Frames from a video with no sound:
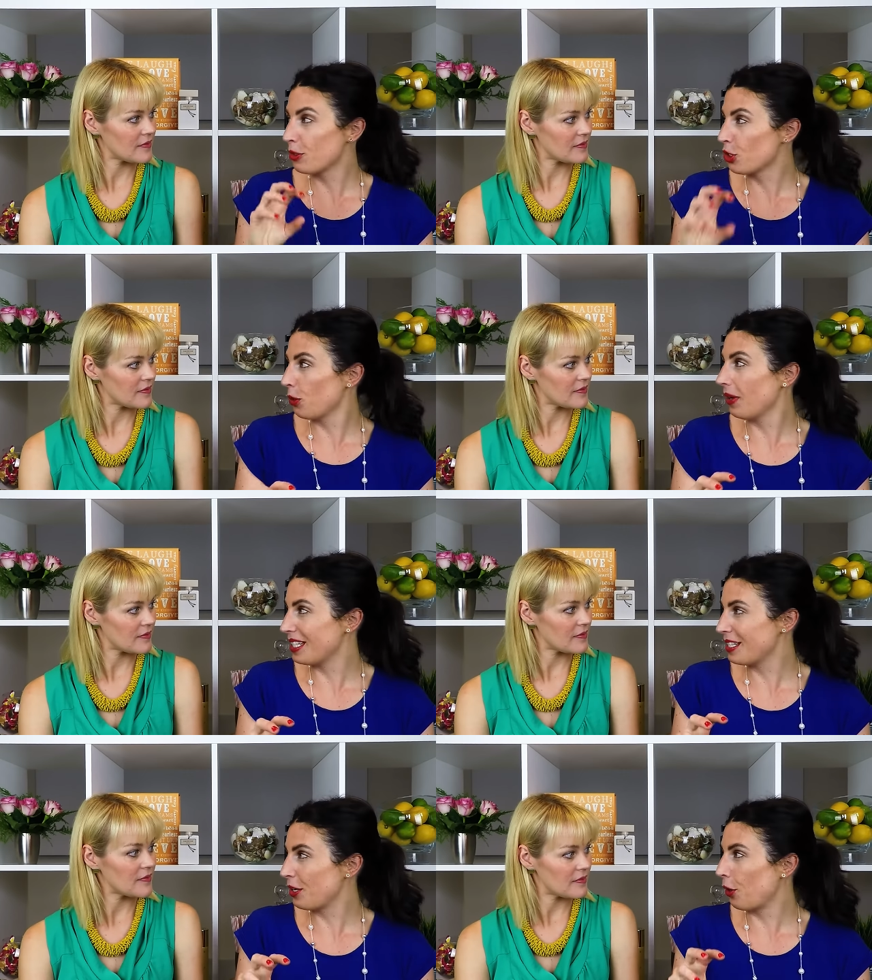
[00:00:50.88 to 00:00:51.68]
Speaker 1: your
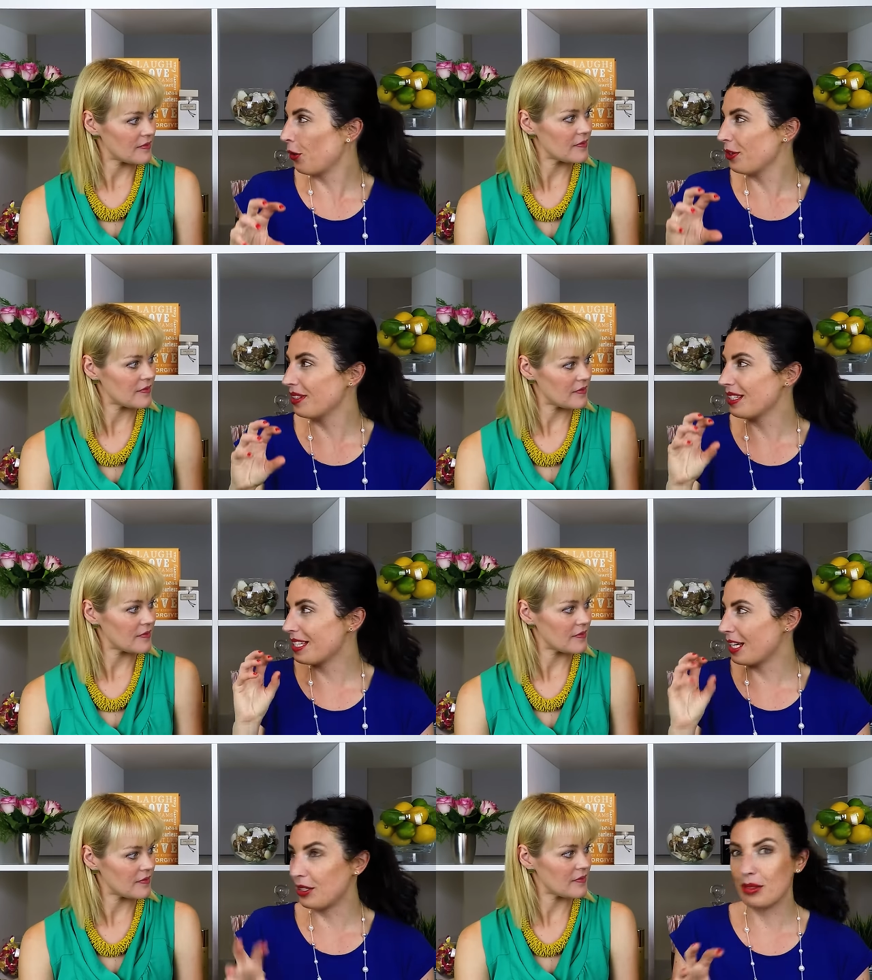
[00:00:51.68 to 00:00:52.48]
choice on
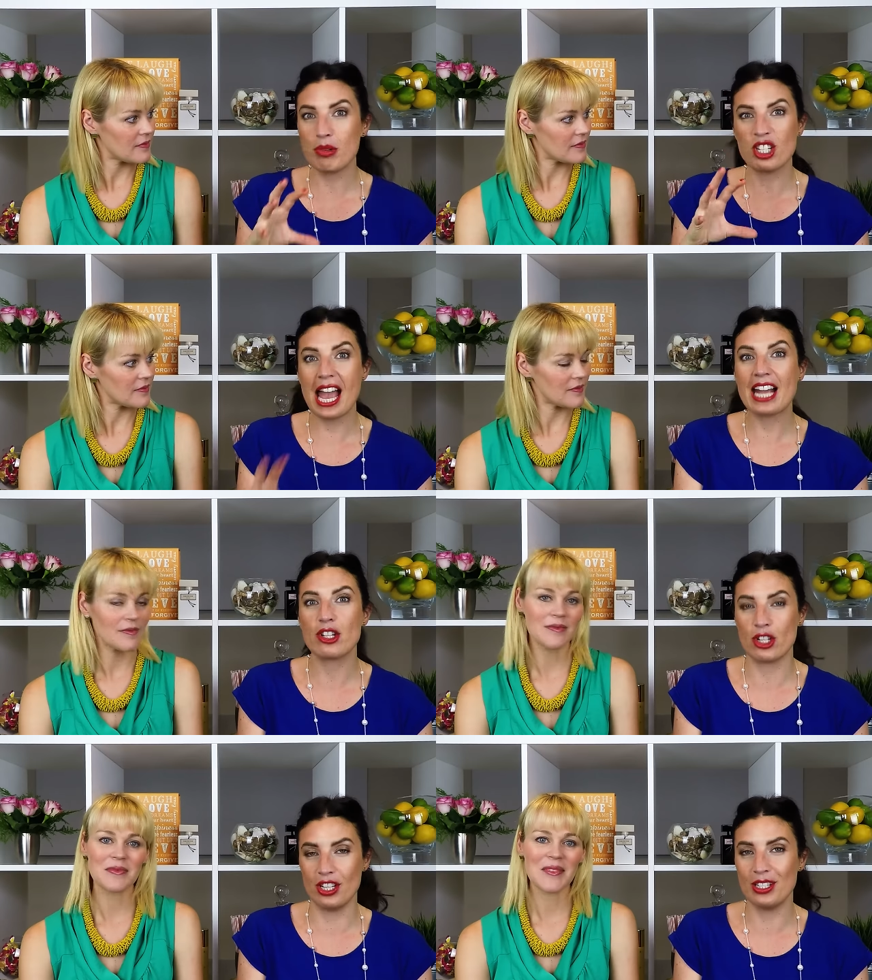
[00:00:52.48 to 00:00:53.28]
sun
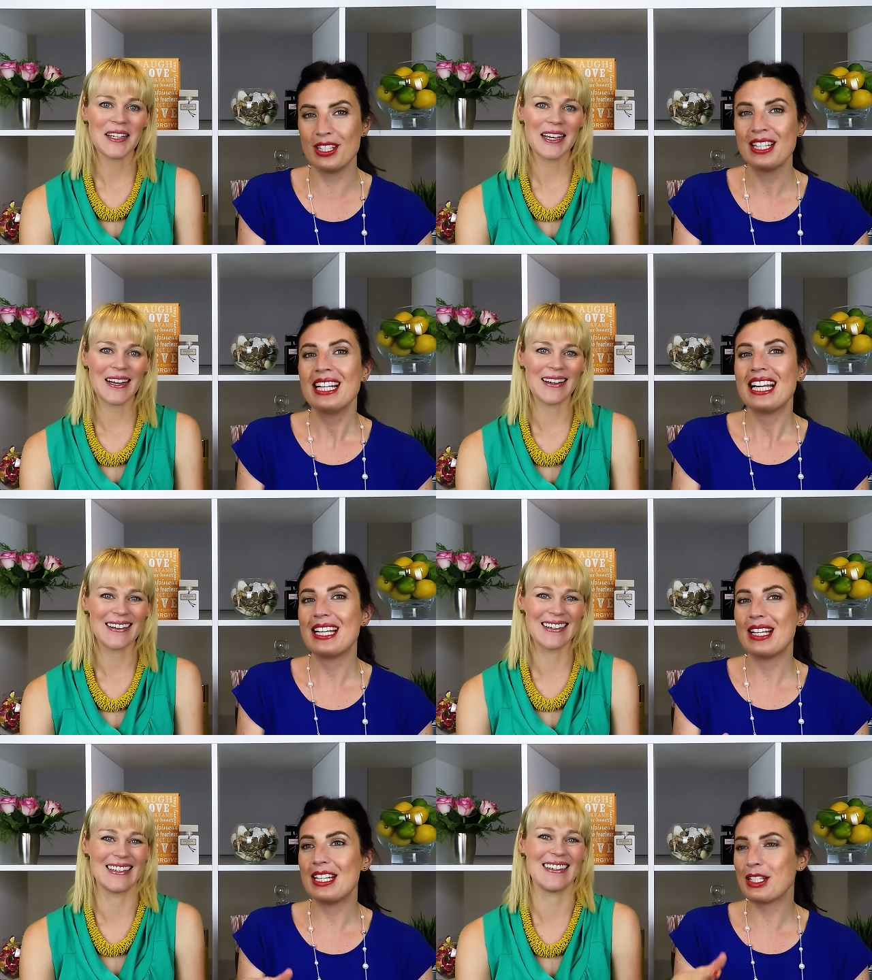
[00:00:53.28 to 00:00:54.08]
protection yeah
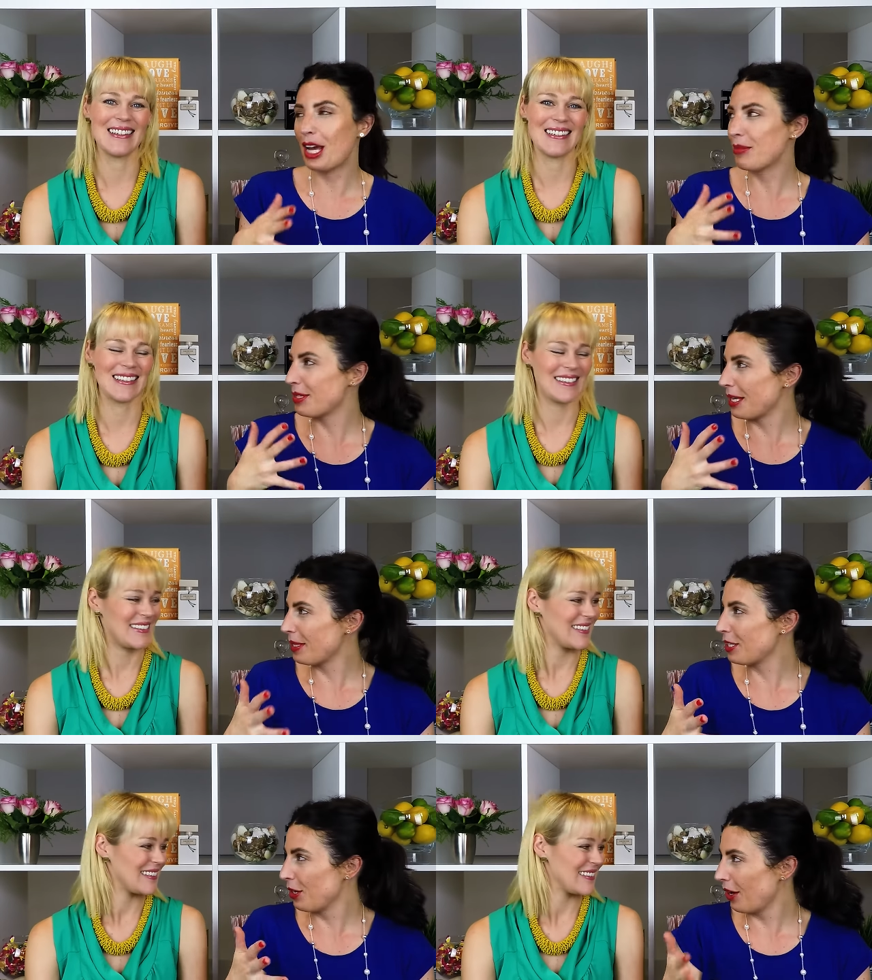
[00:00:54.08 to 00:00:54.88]
in terms of
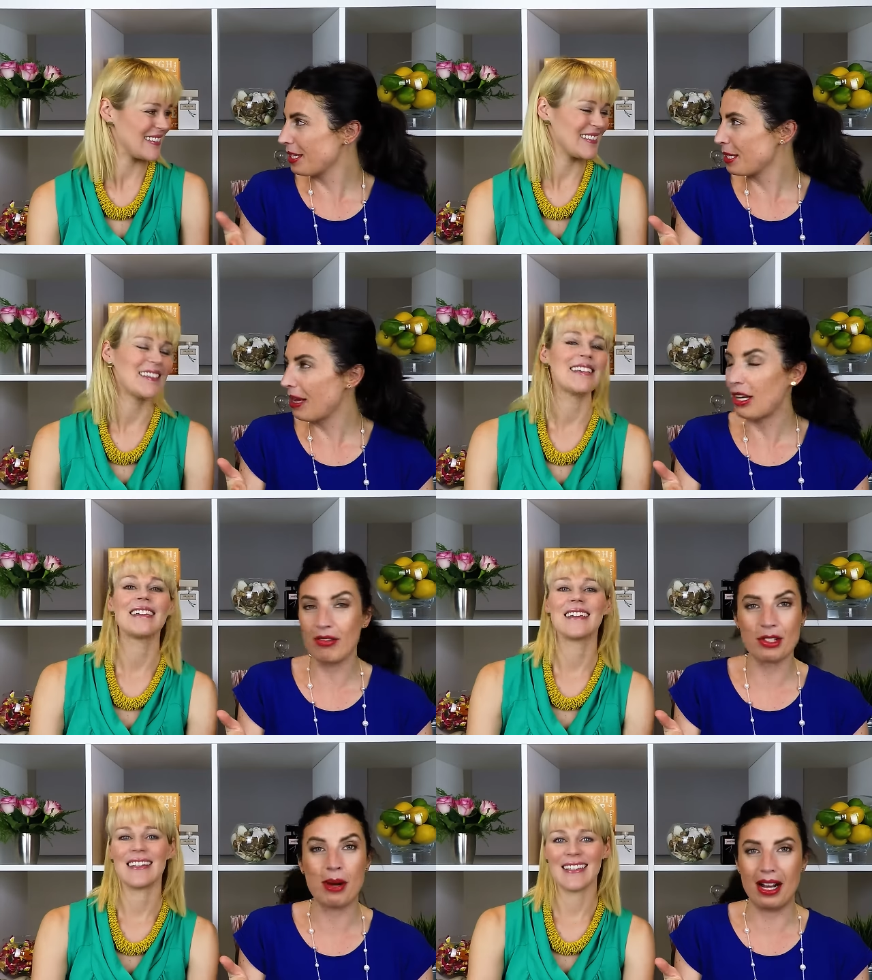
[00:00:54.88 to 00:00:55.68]
something you like the smell
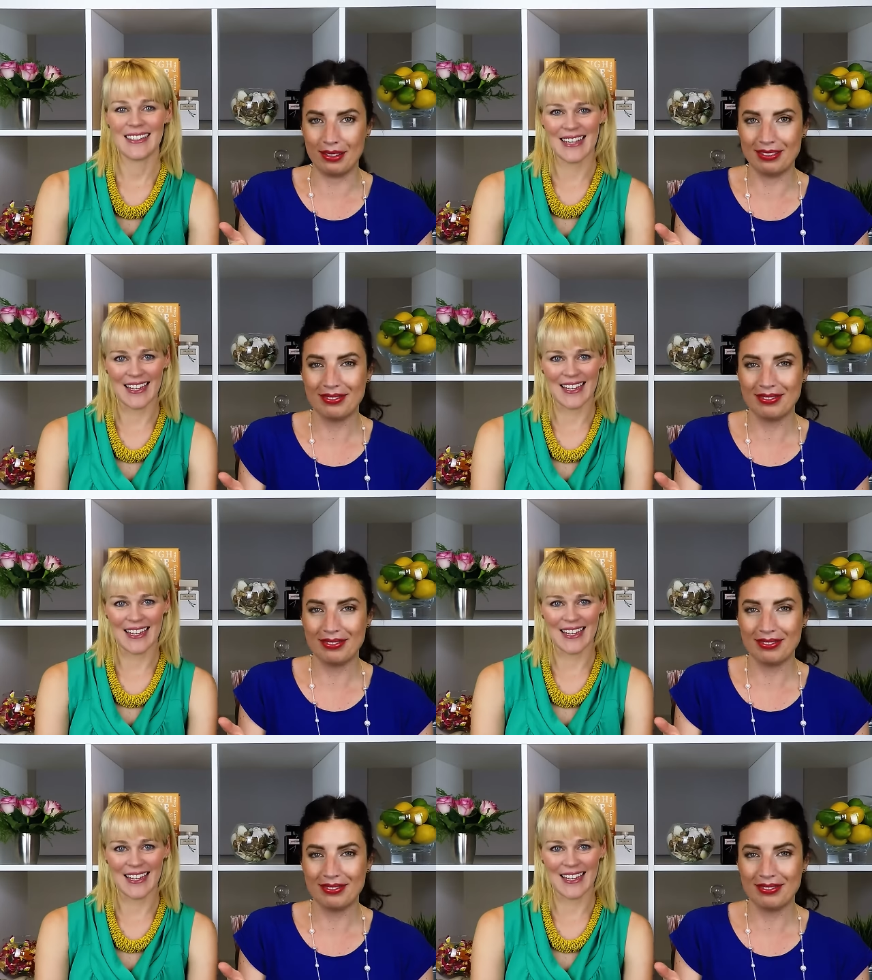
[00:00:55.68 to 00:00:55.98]
of as well.